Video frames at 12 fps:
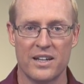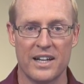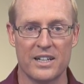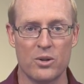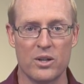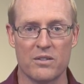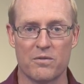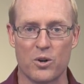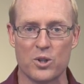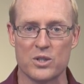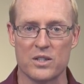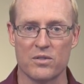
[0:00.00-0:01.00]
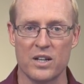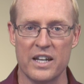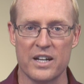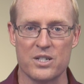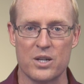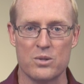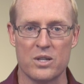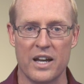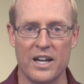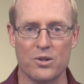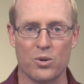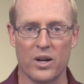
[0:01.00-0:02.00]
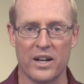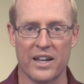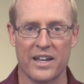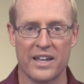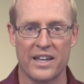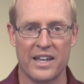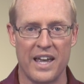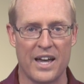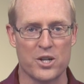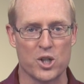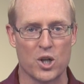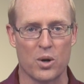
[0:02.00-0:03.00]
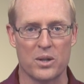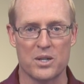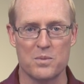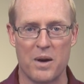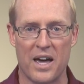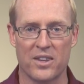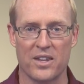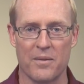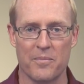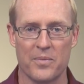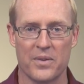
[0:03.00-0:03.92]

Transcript: including the versions of Linux used in Android, as shown at this path name.